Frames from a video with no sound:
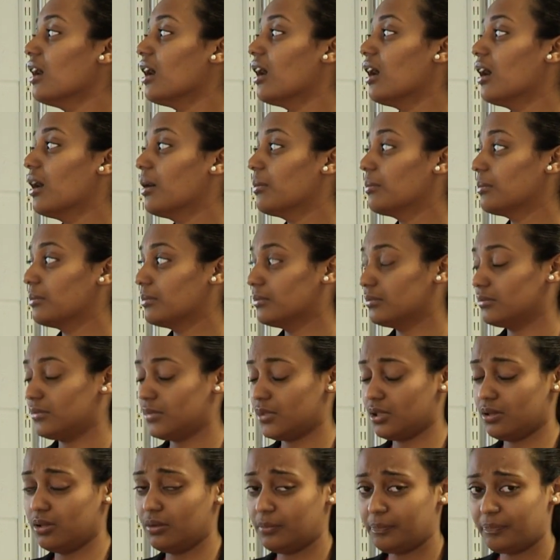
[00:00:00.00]

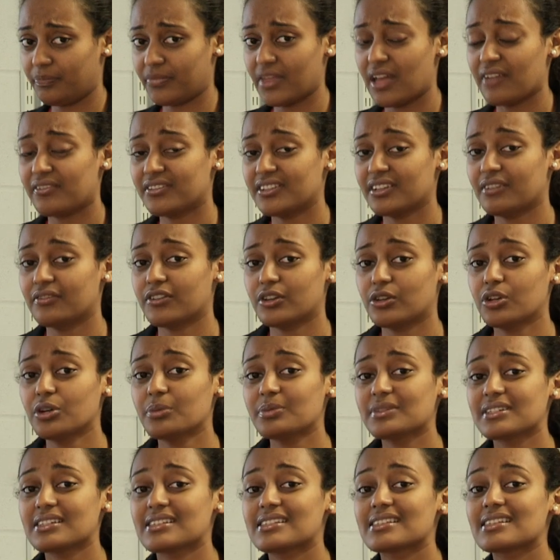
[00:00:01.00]
I've
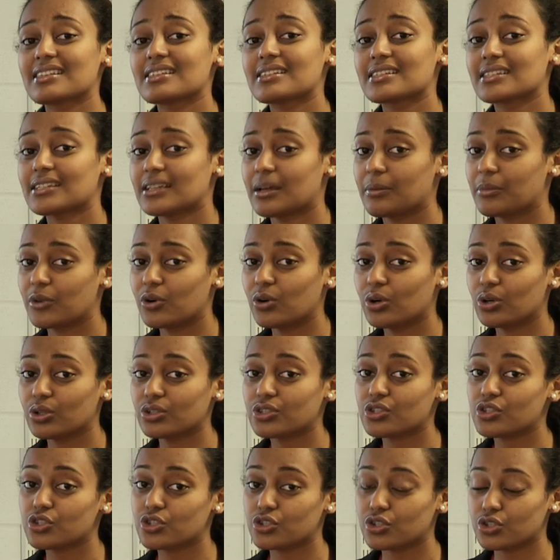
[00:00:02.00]
developed a system
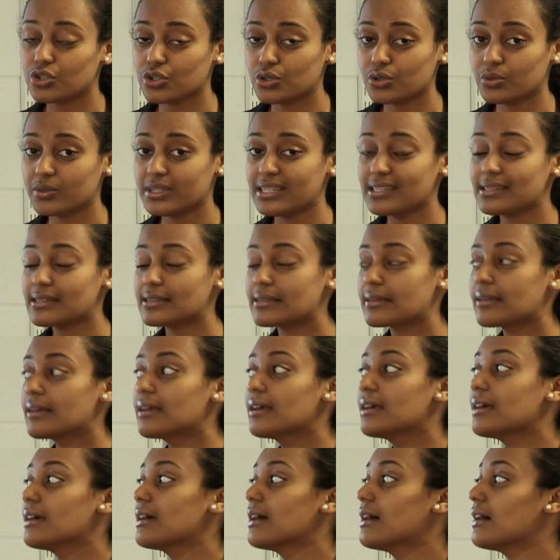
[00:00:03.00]
called STUIS.
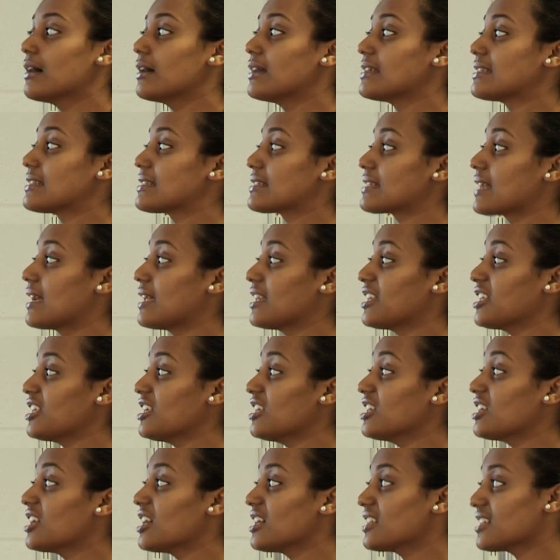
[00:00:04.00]
It's an
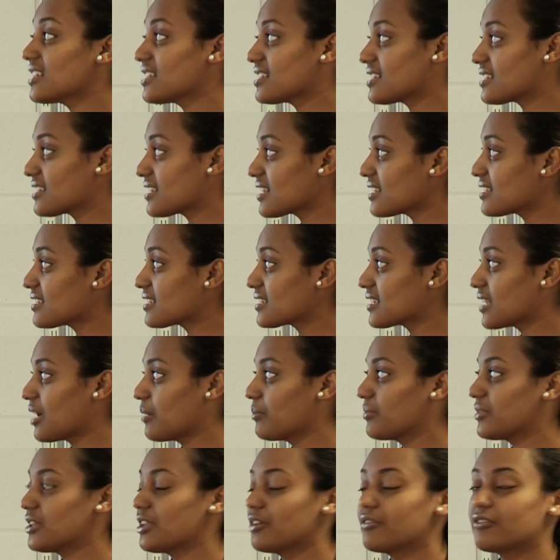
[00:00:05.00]
e-learning
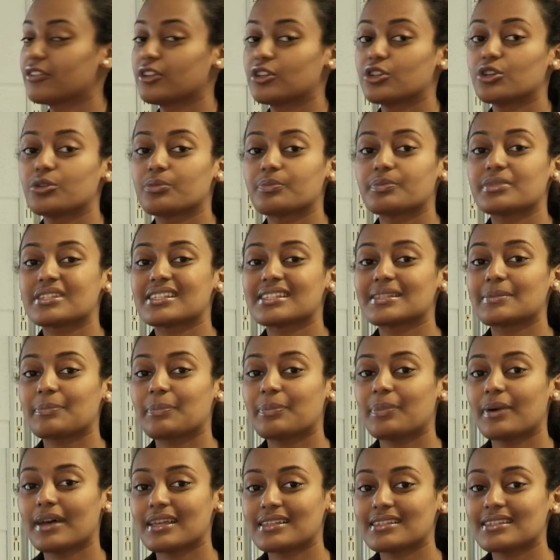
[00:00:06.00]
system developed
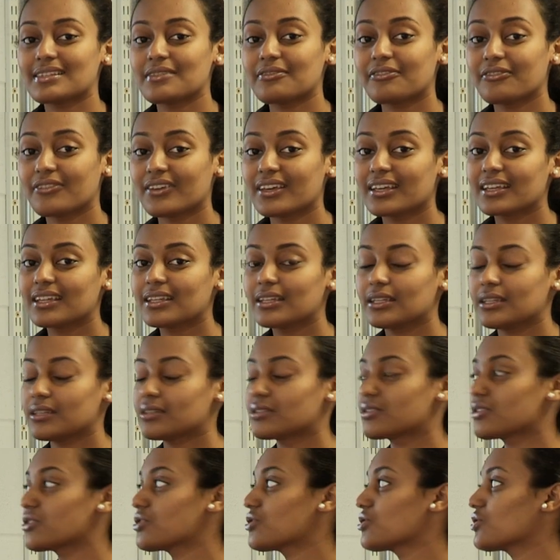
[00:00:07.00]
specifically
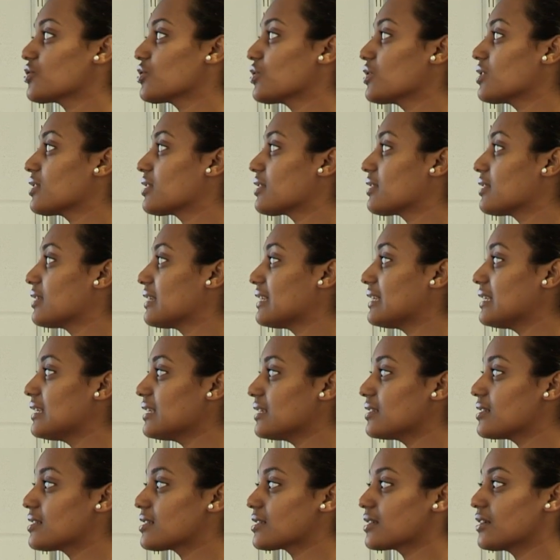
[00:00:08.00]
to suit the
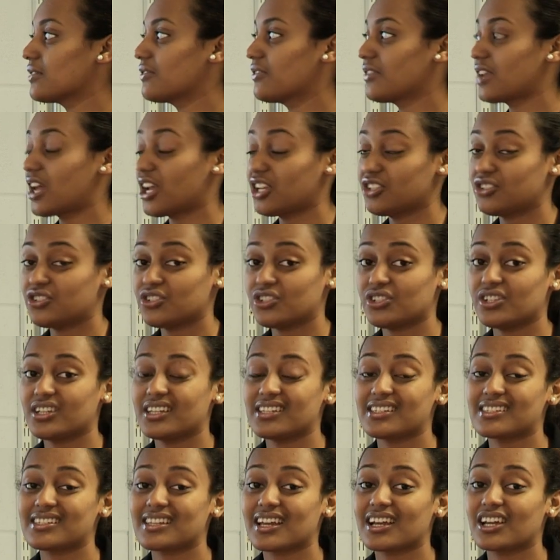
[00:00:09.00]
needs of
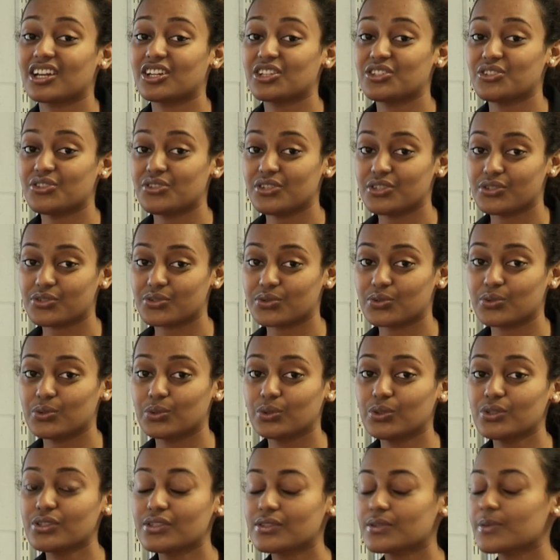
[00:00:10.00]
Nigerian secondary
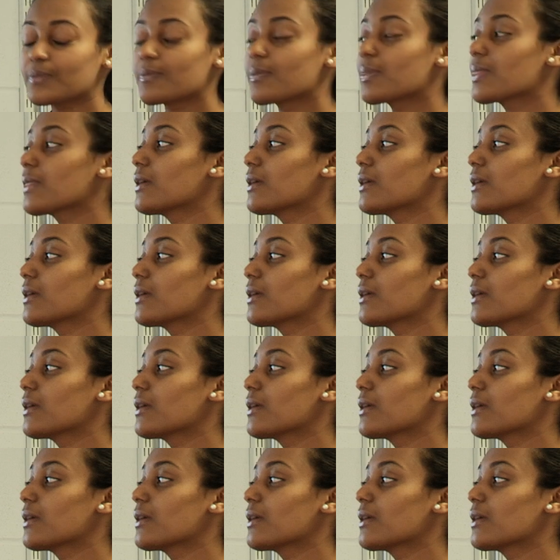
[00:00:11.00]
schools.